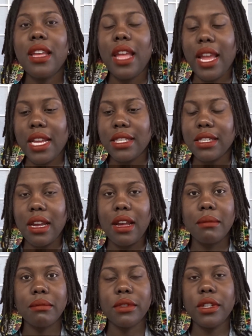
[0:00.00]
And
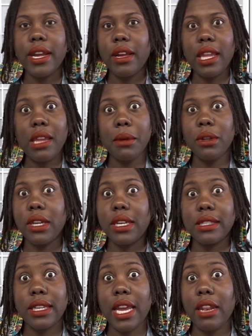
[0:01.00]
you know how chemo
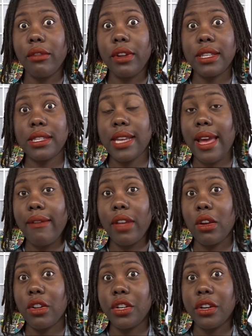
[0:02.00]
does, it kind of wreaks
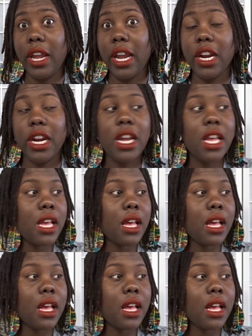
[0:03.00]
havoc on your hair.